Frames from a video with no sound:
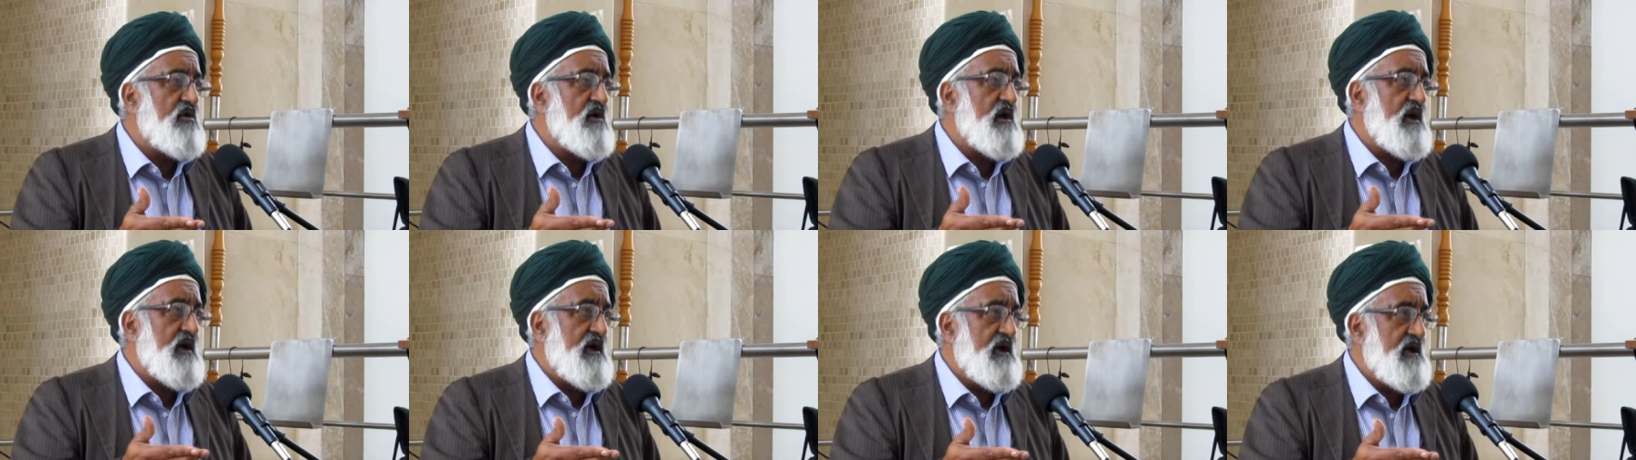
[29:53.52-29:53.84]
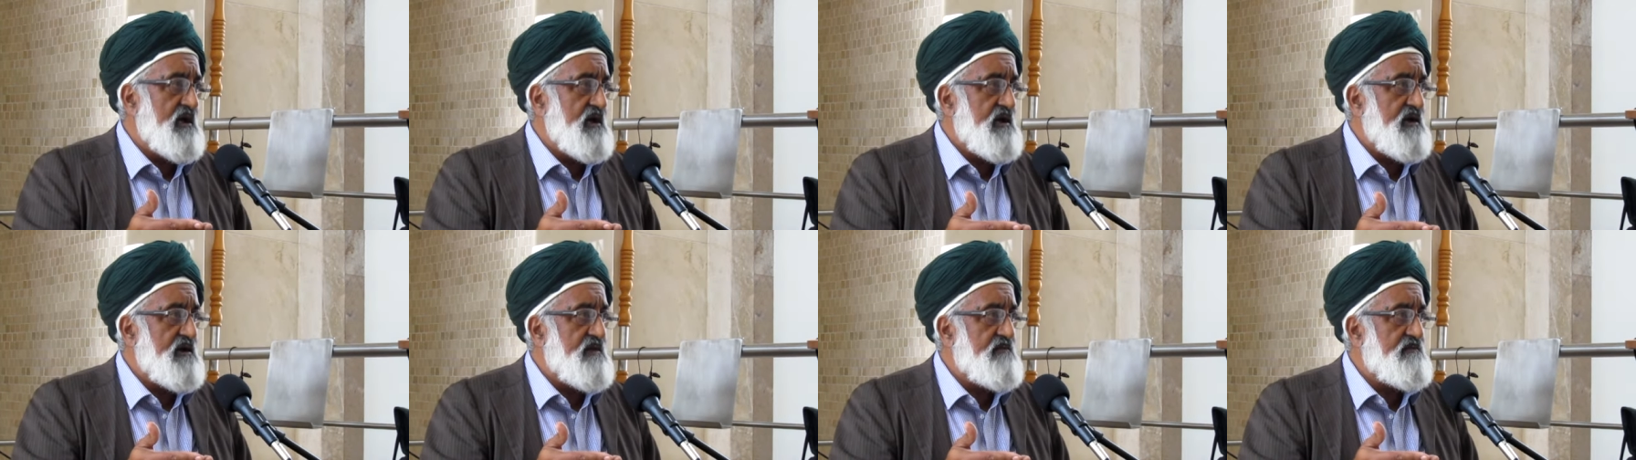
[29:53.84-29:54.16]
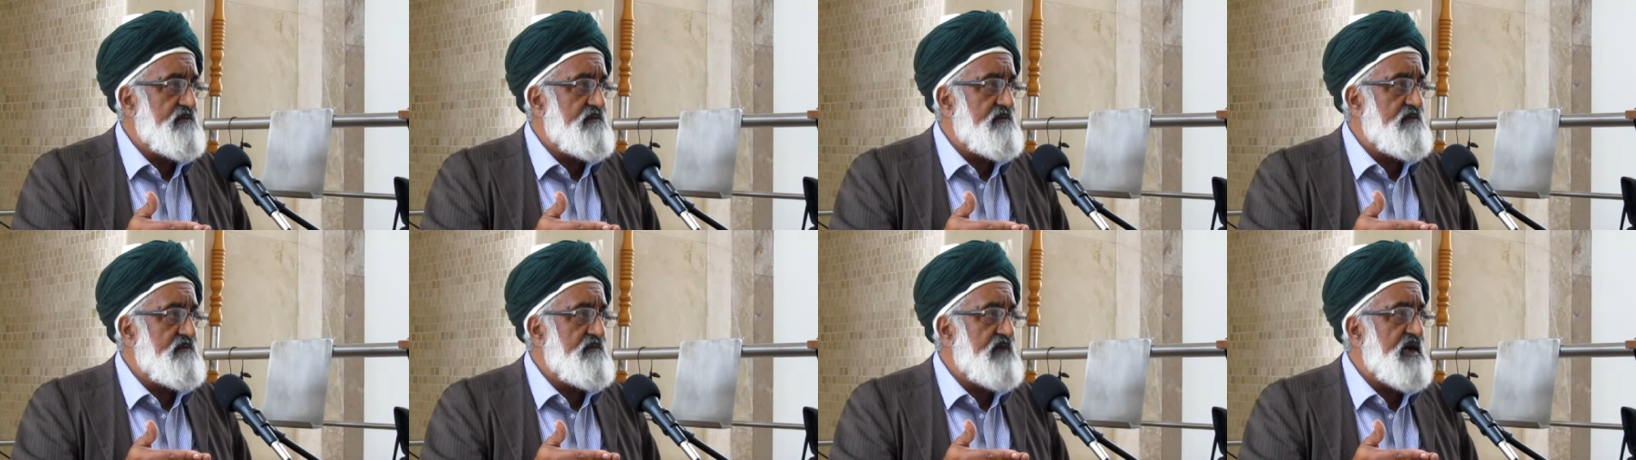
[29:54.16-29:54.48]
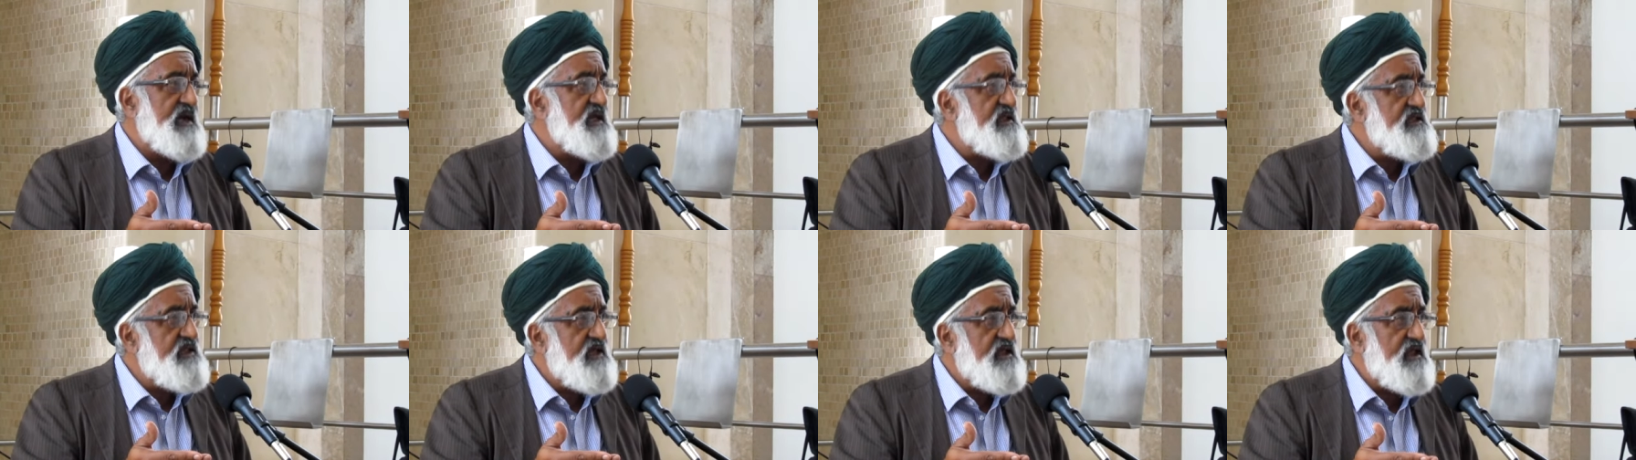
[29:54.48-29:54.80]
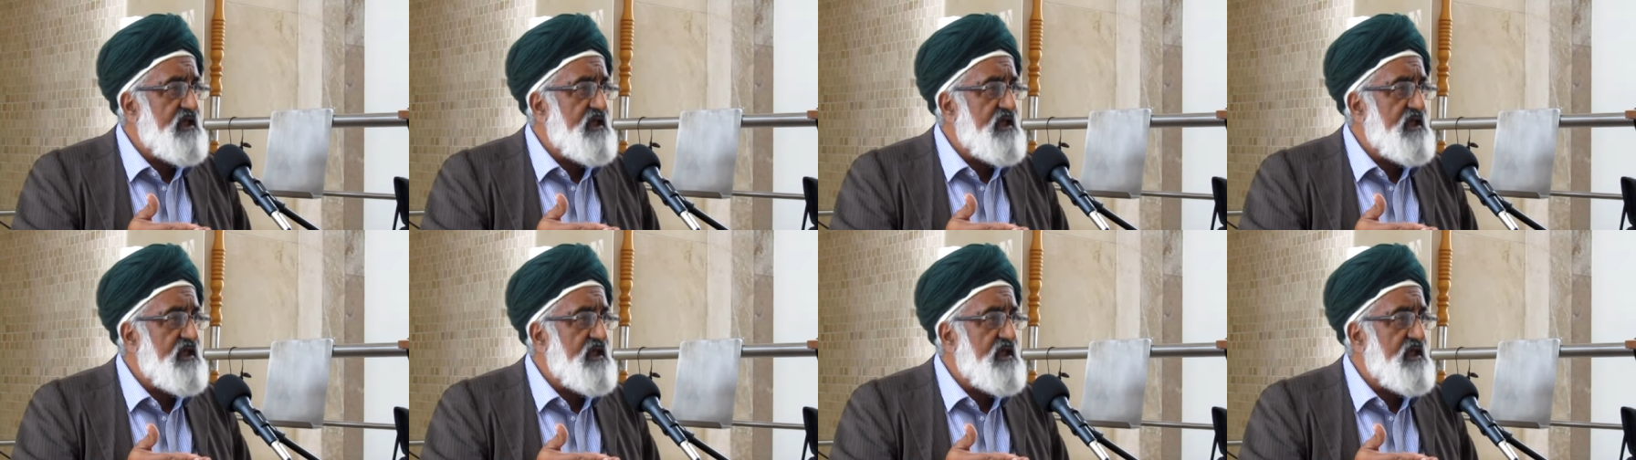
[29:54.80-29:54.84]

Muhammad